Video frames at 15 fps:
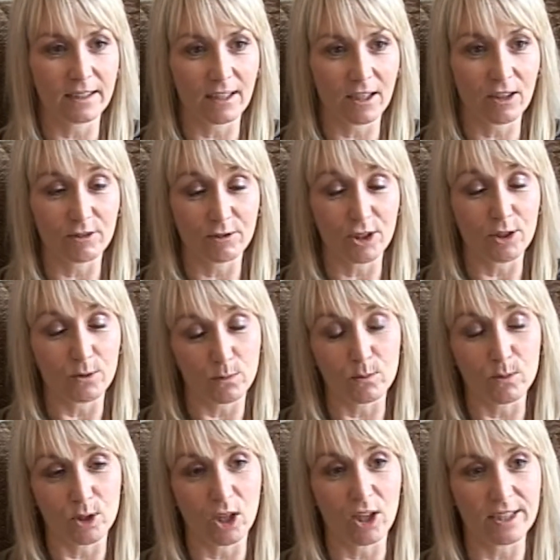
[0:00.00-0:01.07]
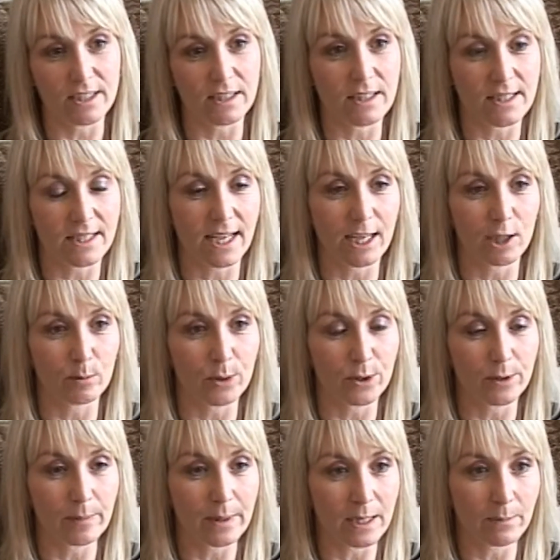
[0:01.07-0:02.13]
I would like it to help
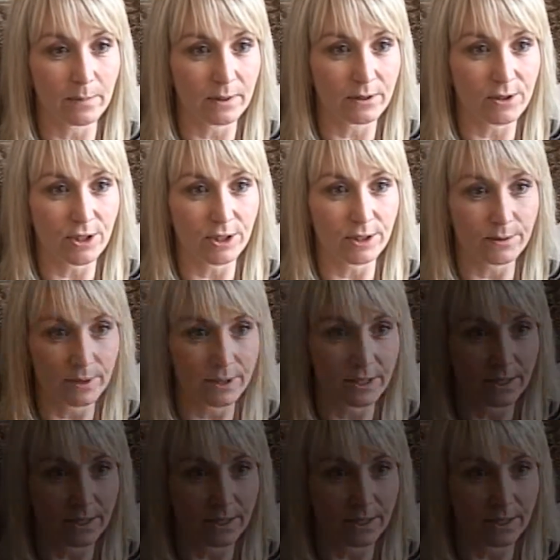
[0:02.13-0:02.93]
other people too.